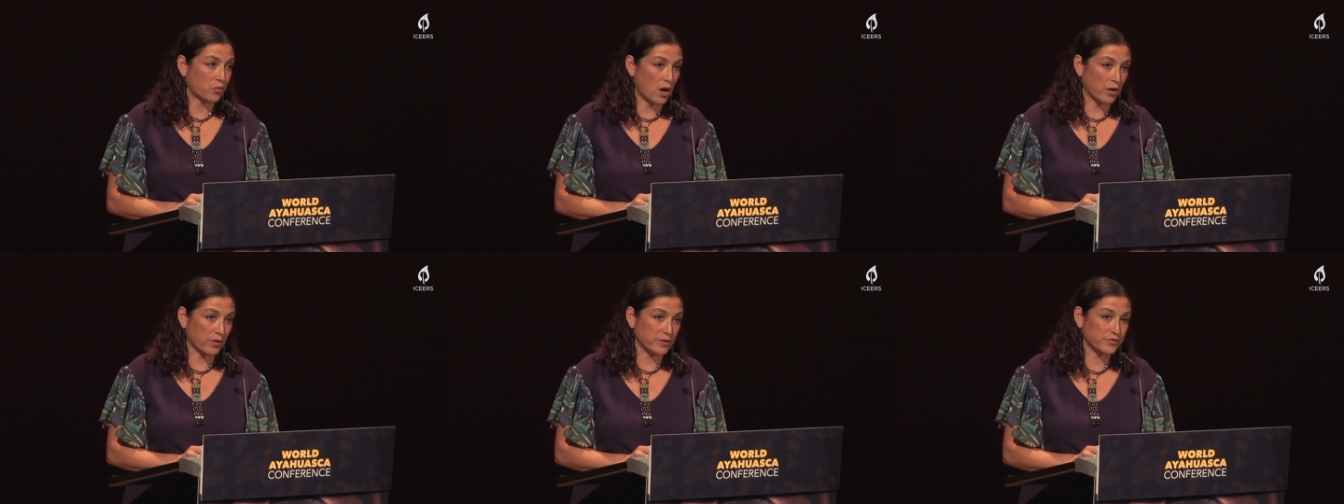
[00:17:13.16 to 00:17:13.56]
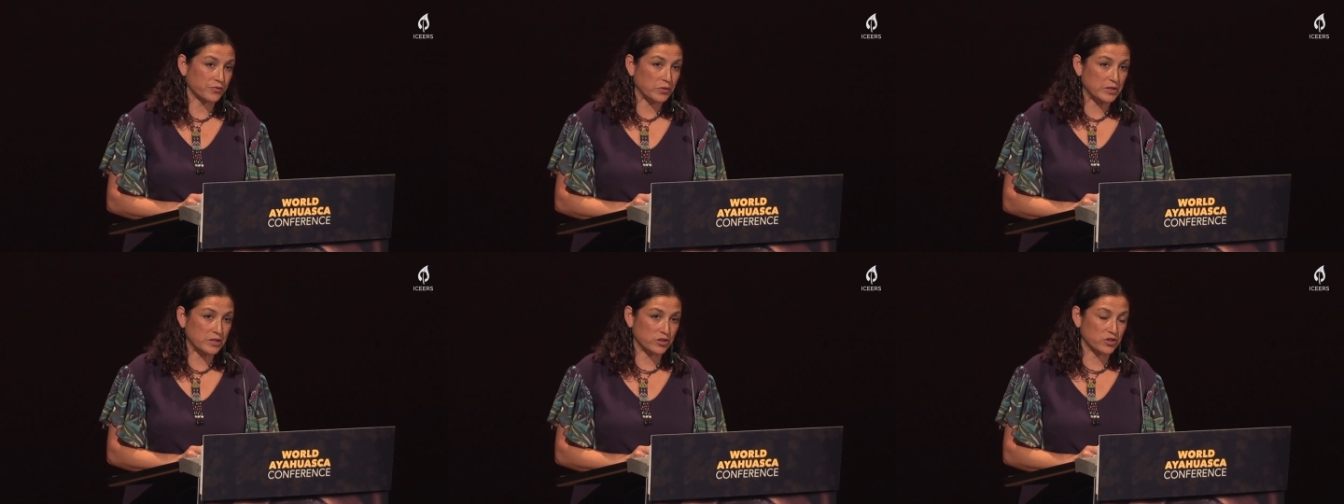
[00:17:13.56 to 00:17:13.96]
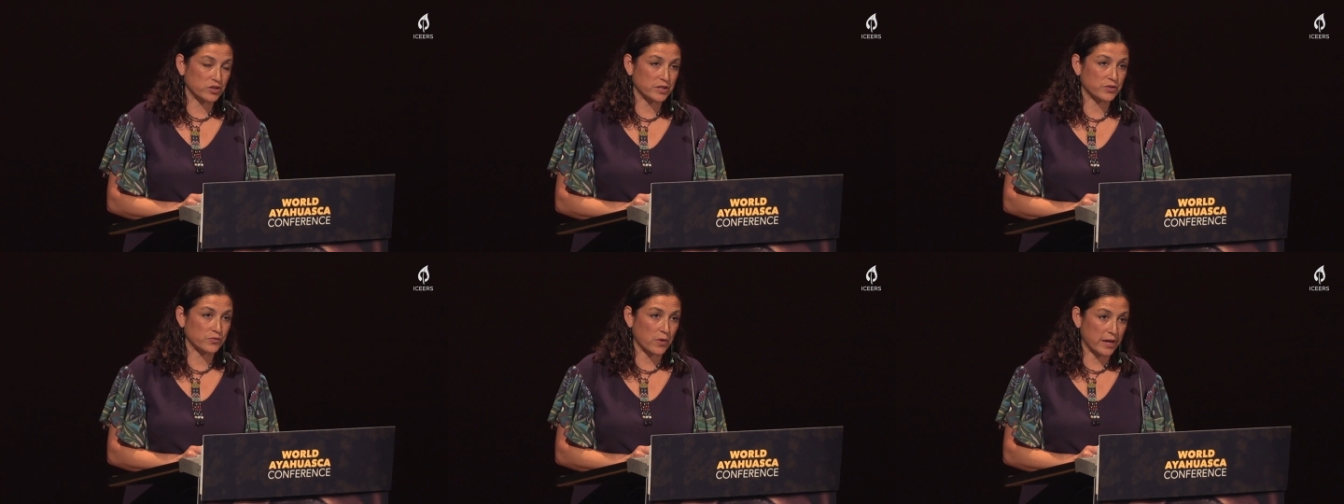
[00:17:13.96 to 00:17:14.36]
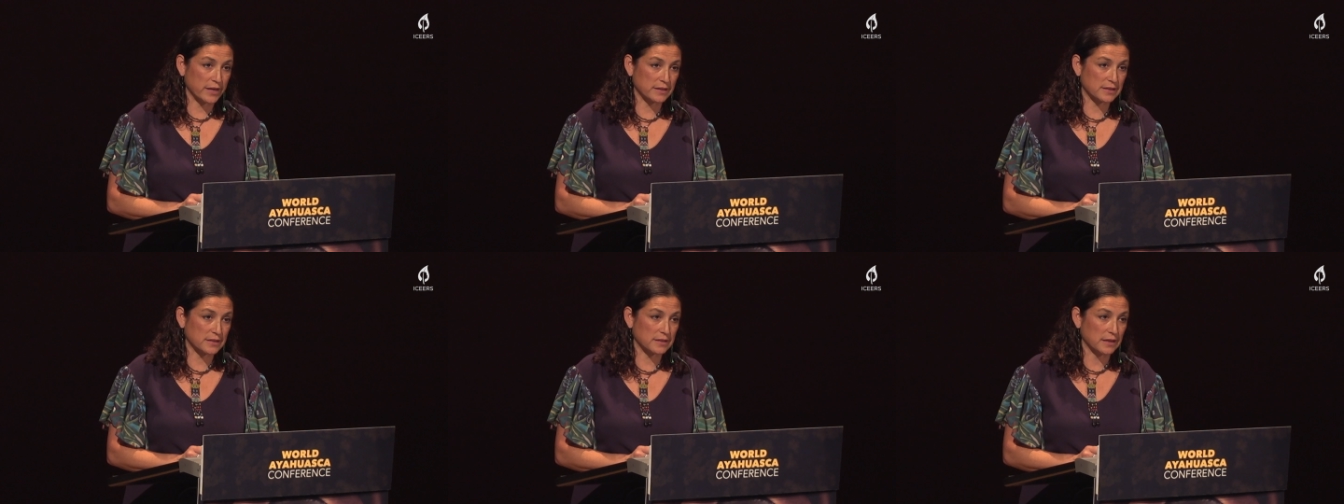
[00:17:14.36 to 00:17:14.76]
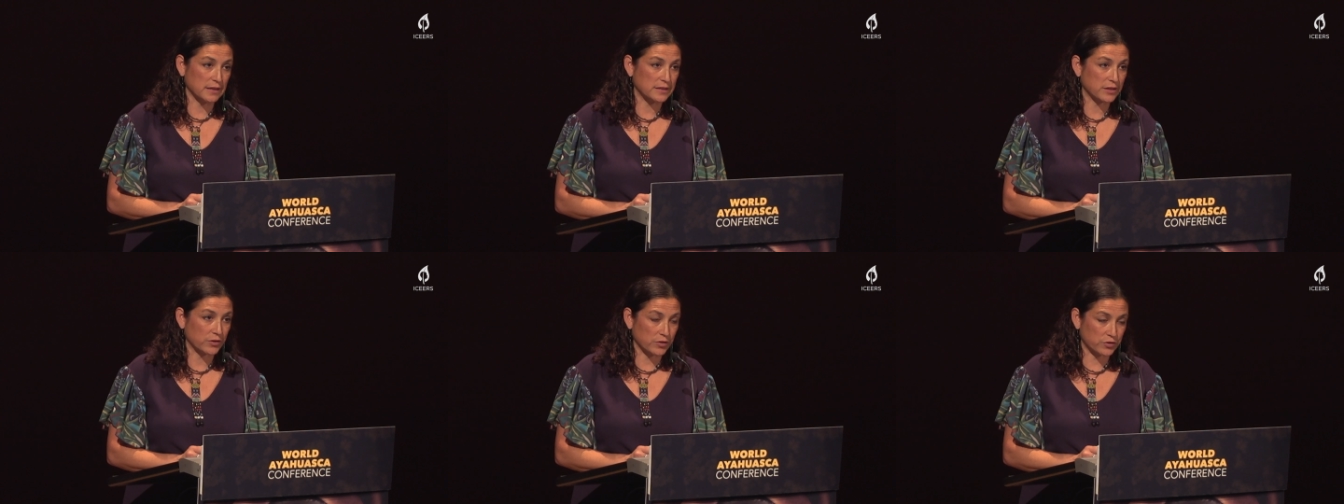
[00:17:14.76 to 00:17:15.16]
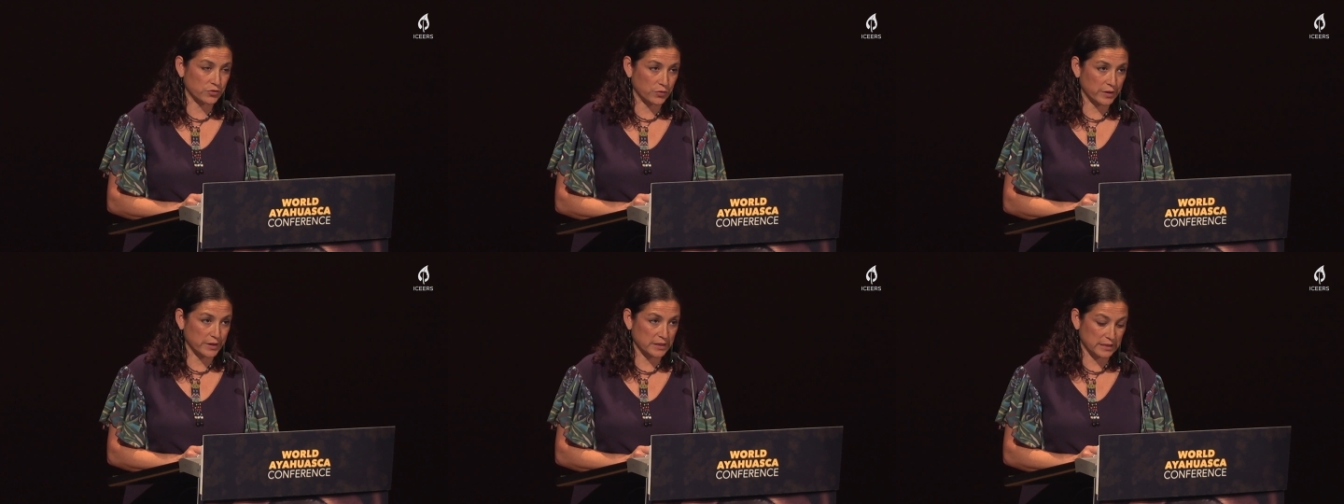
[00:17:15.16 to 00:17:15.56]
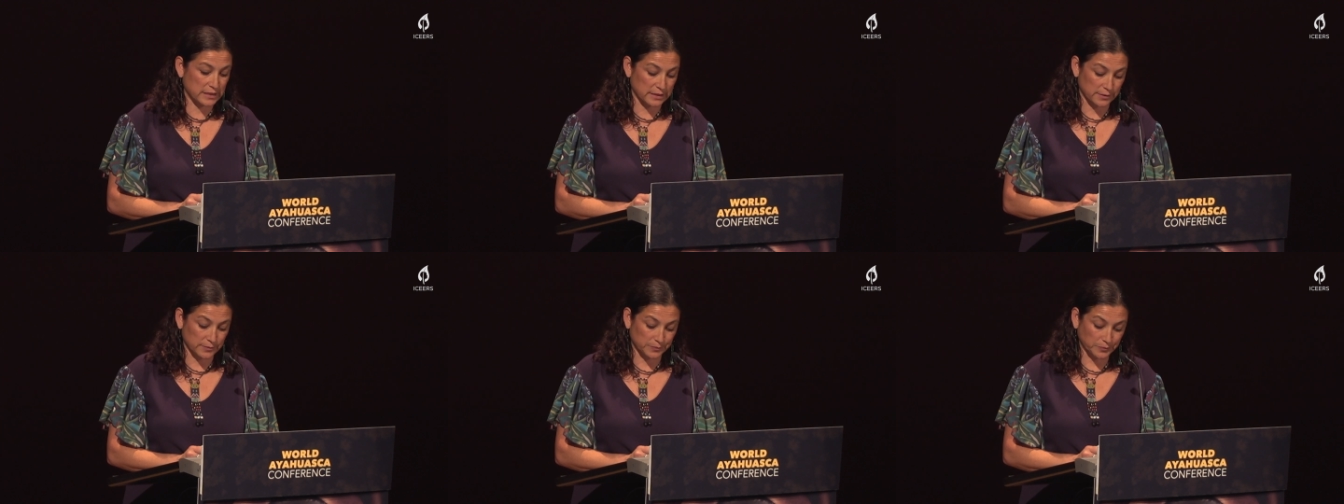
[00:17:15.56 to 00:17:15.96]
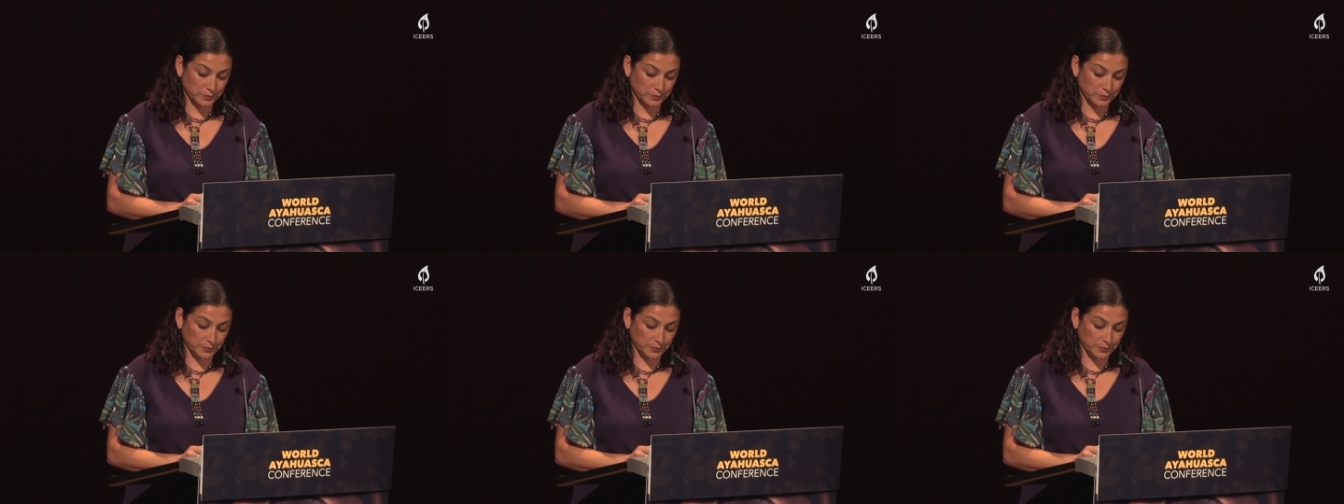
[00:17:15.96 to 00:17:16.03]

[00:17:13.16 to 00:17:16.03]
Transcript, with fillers: progress for indigenous rights and territories.